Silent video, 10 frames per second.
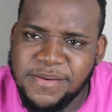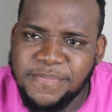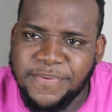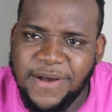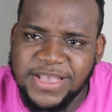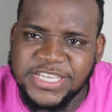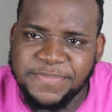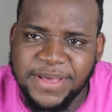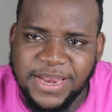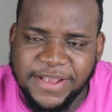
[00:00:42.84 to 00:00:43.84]
Boy, I
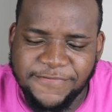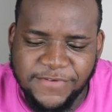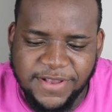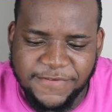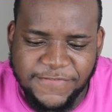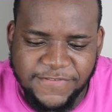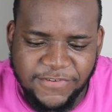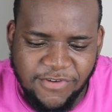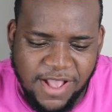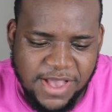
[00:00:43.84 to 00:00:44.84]
smell like freaking fever
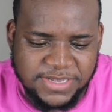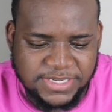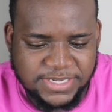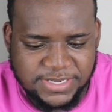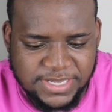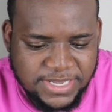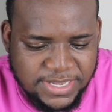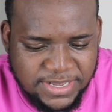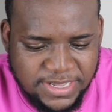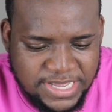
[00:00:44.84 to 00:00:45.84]
grass.
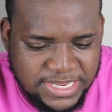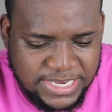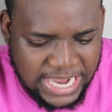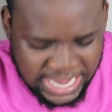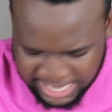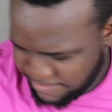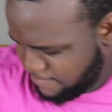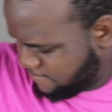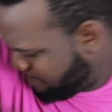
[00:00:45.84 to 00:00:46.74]
Damn.